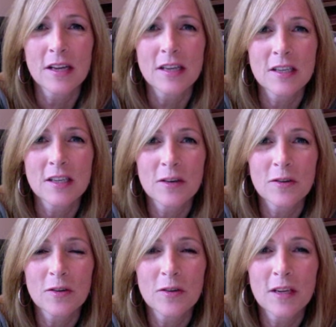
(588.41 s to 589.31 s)
So
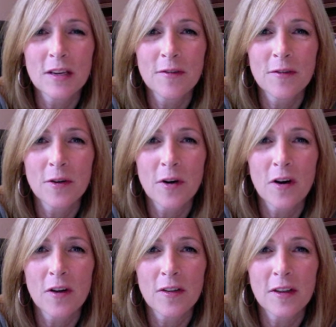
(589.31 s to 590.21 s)
tune in for
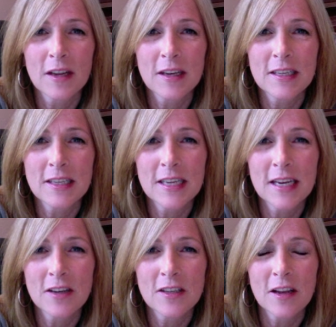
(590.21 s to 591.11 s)
all the
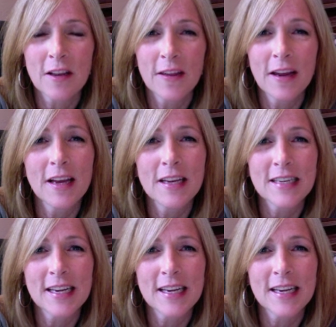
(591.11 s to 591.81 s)
details on that